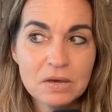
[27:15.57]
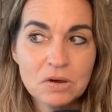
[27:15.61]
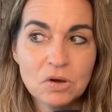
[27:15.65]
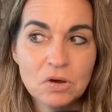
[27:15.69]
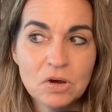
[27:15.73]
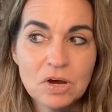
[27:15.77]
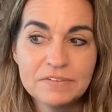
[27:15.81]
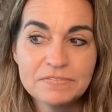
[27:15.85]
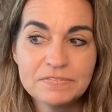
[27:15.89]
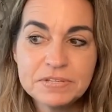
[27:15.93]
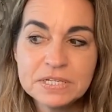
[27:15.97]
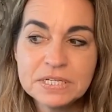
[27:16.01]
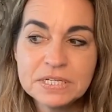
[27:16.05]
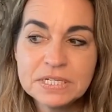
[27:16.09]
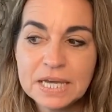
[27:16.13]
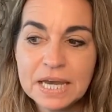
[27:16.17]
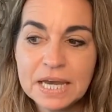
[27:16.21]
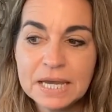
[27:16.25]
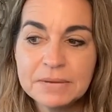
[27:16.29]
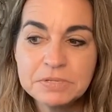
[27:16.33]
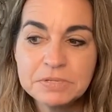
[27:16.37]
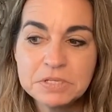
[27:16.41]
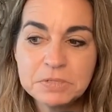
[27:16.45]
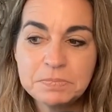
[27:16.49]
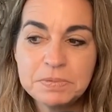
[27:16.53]

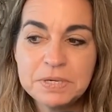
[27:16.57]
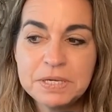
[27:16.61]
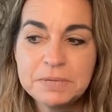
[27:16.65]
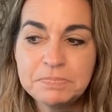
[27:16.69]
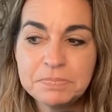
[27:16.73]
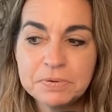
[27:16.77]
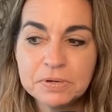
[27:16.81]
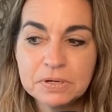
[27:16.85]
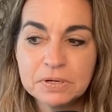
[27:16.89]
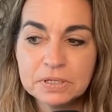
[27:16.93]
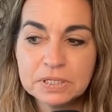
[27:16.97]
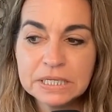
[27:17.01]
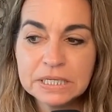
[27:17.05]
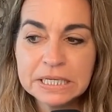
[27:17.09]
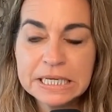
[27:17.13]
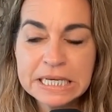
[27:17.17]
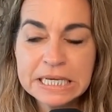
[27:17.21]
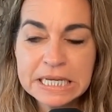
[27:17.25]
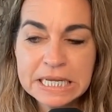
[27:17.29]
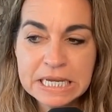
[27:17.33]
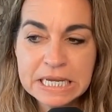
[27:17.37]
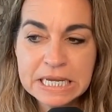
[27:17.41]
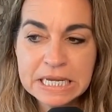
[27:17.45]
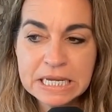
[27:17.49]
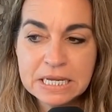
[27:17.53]
Oftentimes people
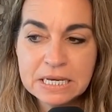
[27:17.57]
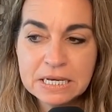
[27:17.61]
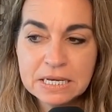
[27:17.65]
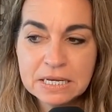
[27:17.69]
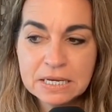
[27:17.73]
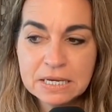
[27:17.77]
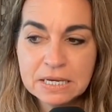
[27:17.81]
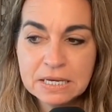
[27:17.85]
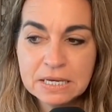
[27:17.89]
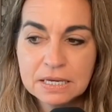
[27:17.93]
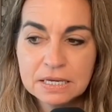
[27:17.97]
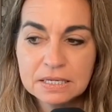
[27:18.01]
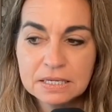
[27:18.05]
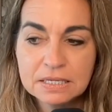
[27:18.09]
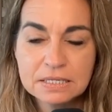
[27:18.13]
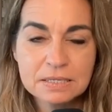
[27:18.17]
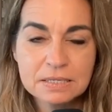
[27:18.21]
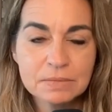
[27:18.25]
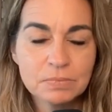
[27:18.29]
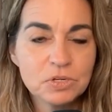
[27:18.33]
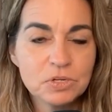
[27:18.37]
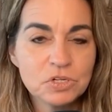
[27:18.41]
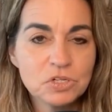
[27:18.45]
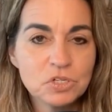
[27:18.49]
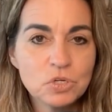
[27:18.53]
need
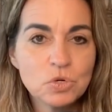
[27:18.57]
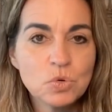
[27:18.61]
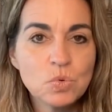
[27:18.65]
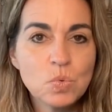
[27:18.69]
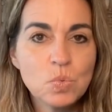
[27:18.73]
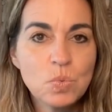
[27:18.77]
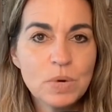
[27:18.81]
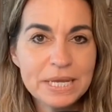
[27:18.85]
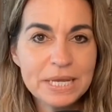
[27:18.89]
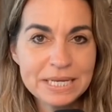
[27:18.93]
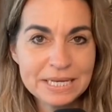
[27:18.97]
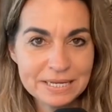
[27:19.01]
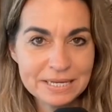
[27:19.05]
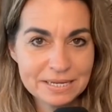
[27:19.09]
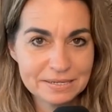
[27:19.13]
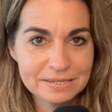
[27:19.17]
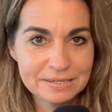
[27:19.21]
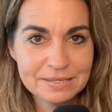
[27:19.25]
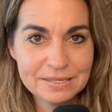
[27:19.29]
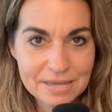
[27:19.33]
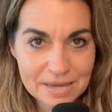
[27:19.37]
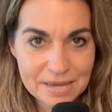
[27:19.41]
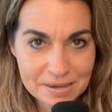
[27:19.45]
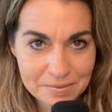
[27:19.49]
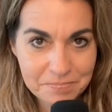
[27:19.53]
someone to witness
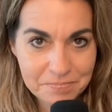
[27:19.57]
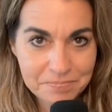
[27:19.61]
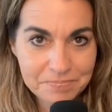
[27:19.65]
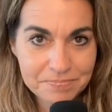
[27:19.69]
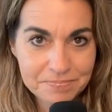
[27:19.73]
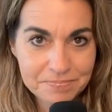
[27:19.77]
them.